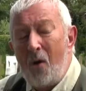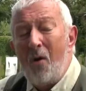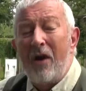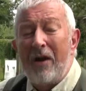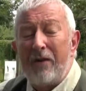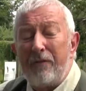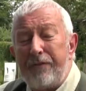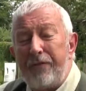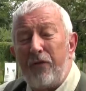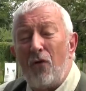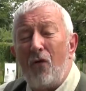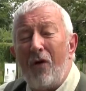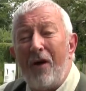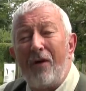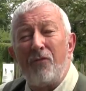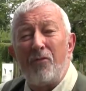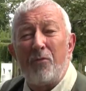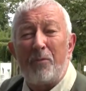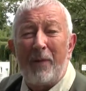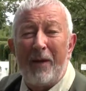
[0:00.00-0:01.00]
oh, I had a
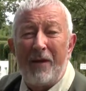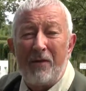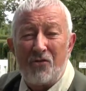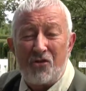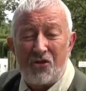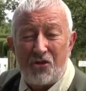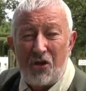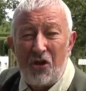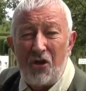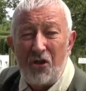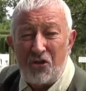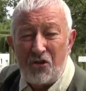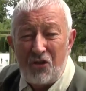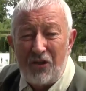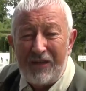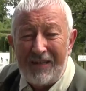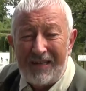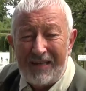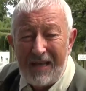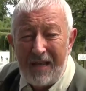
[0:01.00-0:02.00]
400 pound
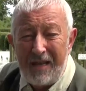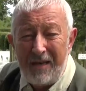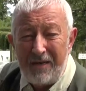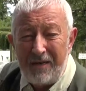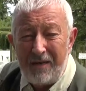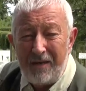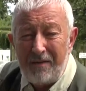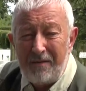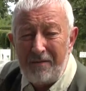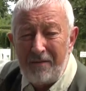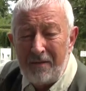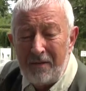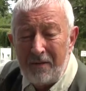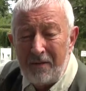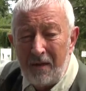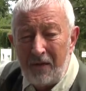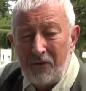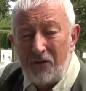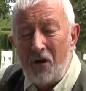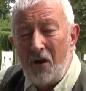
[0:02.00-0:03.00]
sturgeon in Canada,
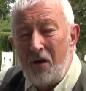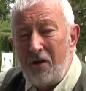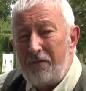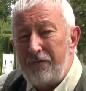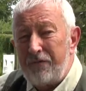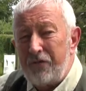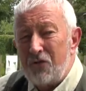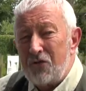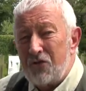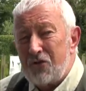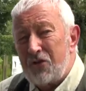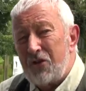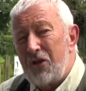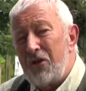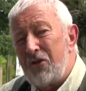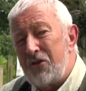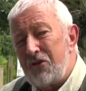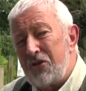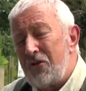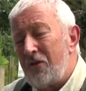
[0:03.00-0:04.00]
a nine foot
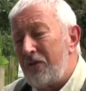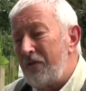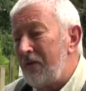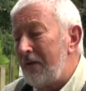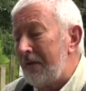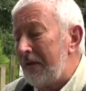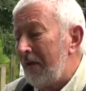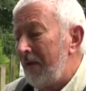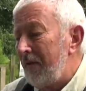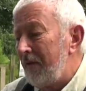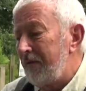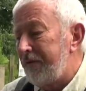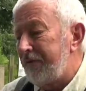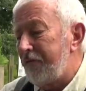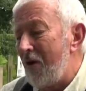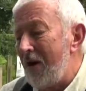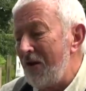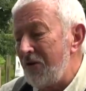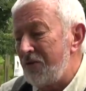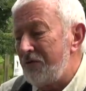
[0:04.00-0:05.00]
sturgeon on the
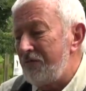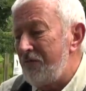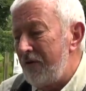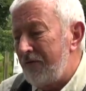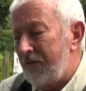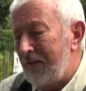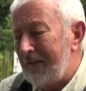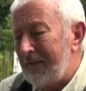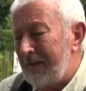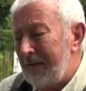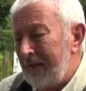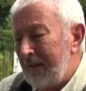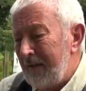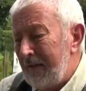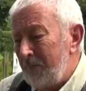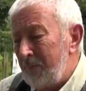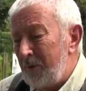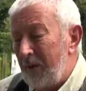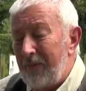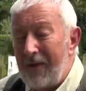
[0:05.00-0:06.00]
Fraser River.
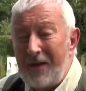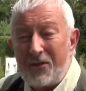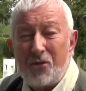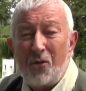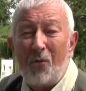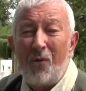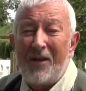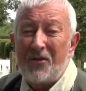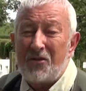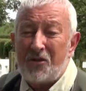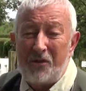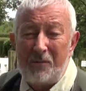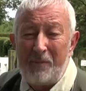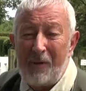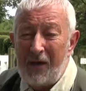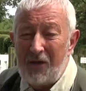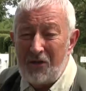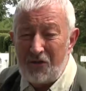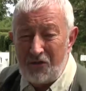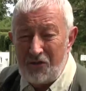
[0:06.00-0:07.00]
But that's all
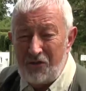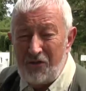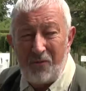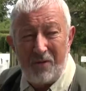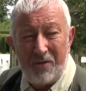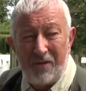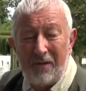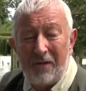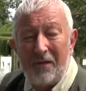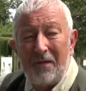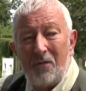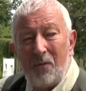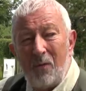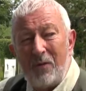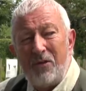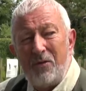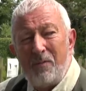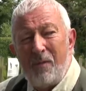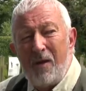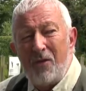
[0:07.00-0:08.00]
estimation. You,
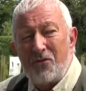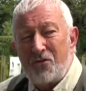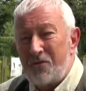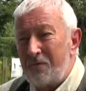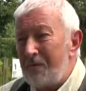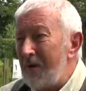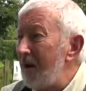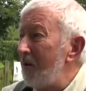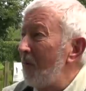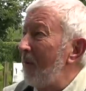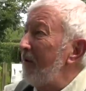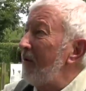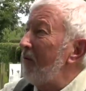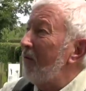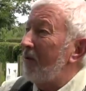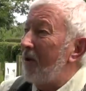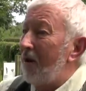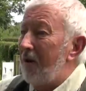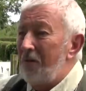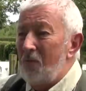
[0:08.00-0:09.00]
when you're miles from nowhere, you
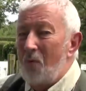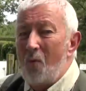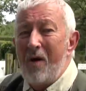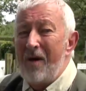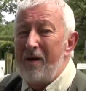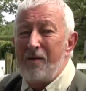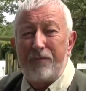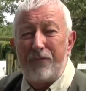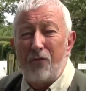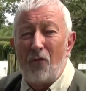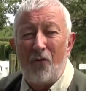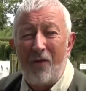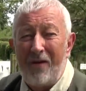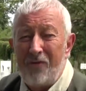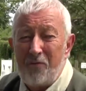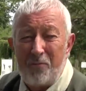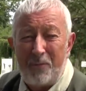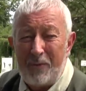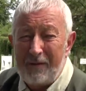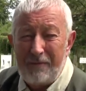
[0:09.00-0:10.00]
can't weigh a
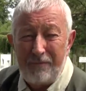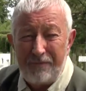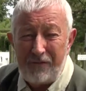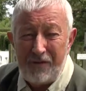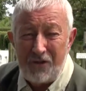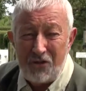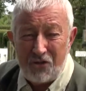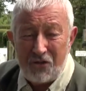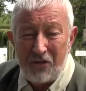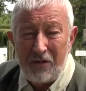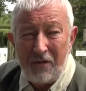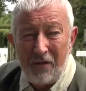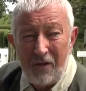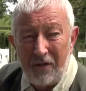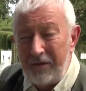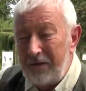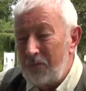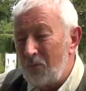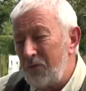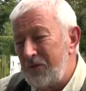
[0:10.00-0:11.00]
400 pound fish
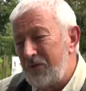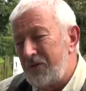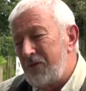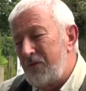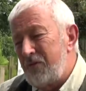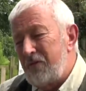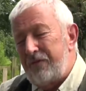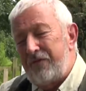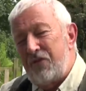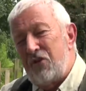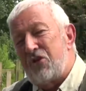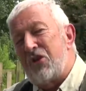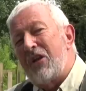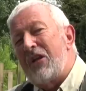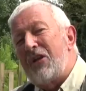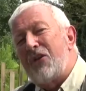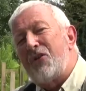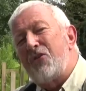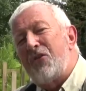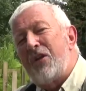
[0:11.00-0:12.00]
and it wouldn't do the fish
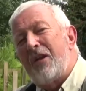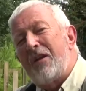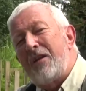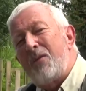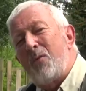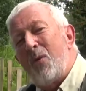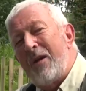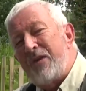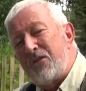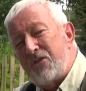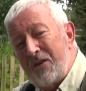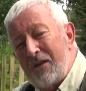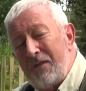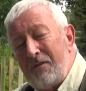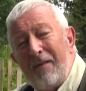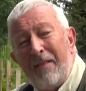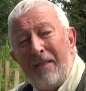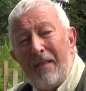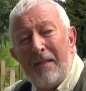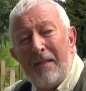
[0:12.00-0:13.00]
any good anyway. So